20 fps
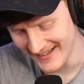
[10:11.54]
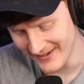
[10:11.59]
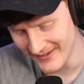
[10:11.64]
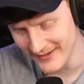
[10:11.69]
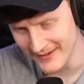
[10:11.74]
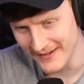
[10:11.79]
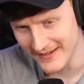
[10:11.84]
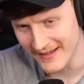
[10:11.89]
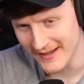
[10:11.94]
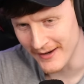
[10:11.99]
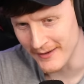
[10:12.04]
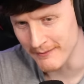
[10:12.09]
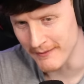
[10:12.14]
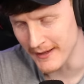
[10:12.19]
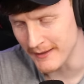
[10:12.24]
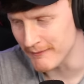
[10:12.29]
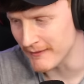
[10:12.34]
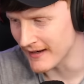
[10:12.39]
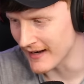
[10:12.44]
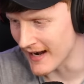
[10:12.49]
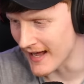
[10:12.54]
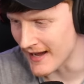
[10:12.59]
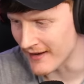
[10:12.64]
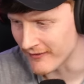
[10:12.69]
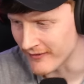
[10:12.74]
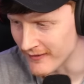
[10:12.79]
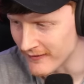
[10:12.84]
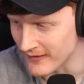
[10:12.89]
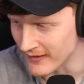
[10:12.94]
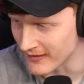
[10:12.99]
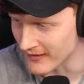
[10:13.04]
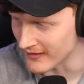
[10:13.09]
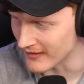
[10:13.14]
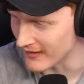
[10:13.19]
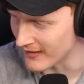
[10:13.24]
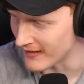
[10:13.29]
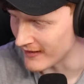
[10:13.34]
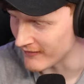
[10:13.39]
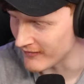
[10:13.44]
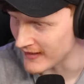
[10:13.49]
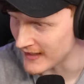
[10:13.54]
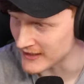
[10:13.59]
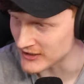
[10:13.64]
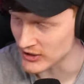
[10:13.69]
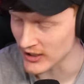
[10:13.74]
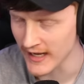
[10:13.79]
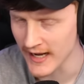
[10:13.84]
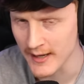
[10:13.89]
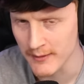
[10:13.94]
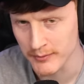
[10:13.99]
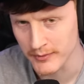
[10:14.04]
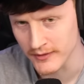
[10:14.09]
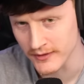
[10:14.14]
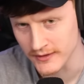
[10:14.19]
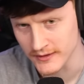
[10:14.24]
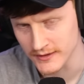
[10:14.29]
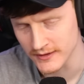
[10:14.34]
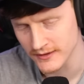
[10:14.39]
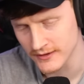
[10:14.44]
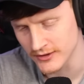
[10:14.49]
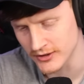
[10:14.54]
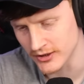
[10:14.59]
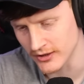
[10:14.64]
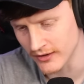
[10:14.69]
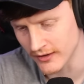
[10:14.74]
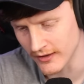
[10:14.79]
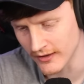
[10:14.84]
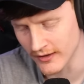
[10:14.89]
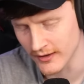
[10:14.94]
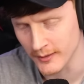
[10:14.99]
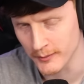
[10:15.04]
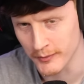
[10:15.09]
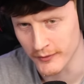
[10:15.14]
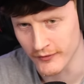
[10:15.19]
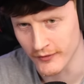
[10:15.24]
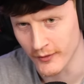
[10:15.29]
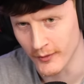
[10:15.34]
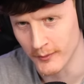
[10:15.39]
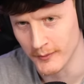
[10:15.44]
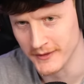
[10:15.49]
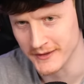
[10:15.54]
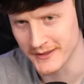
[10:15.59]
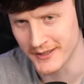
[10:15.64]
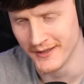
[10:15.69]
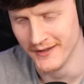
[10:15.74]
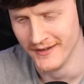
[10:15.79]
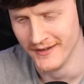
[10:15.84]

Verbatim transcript: that would that would make me laugh. I'm not gonna lie. If that actually happened during like a performance,